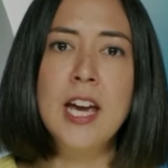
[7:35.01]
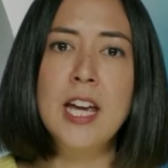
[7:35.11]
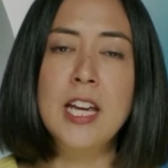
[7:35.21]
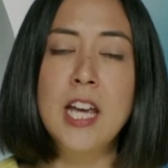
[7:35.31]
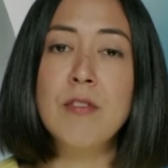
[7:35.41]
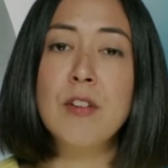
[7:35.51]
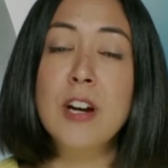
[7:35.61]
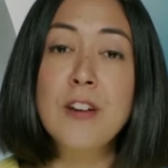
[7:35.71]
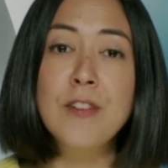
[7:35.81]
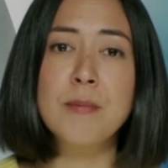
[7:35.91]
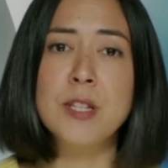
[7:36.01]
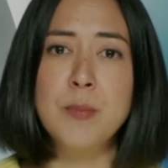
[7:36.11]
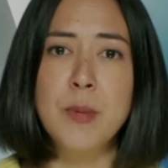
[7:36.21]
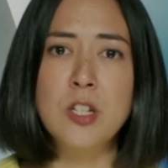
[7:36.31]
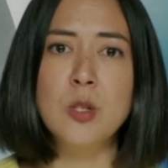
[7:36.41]
he gave a very famous
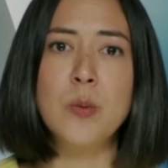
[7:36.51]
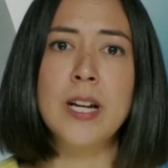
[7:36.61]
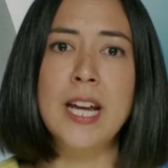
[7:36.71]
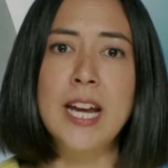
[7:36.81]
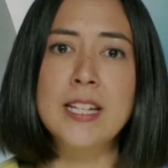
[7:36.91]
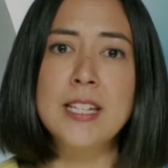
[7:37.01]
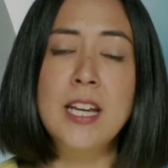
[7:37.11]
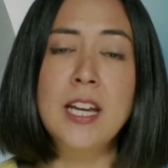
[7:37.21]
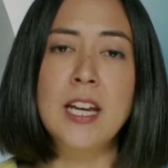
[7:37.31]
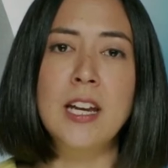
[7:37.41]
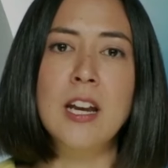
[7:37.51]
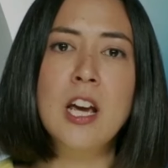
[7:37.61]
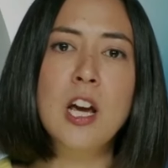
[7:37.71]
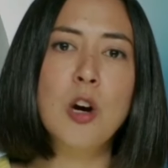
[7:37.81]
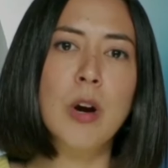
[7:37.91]
speech in 2018
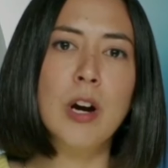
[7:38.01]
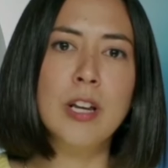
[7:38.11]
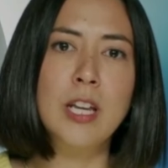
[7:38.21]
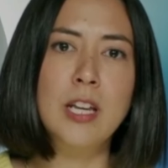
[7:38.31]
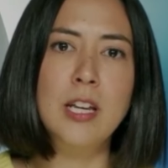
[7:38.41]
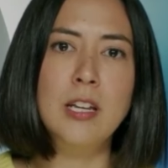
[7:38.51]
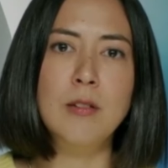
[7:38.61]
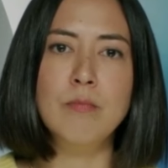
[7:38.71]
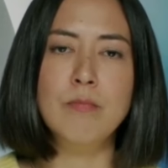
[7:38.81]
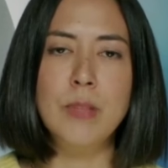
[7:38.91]
where he